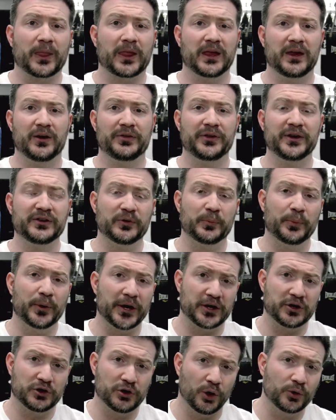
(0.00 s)
you know, things are
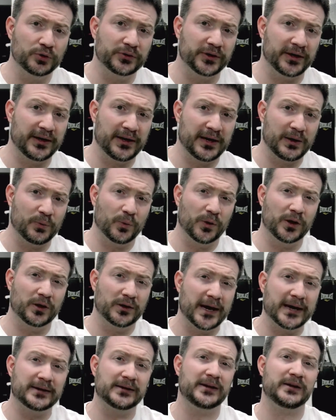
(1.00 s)
pretty golden, and we're
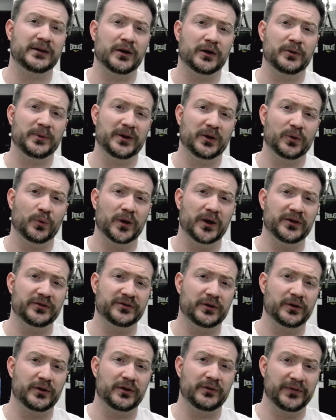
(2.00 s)
likely going to be the ones
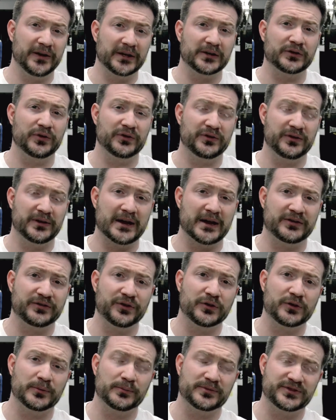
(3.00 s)
that are the victors
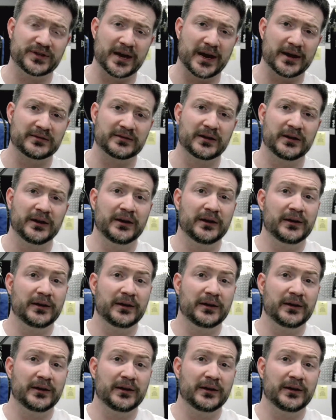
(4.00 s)
circumstance.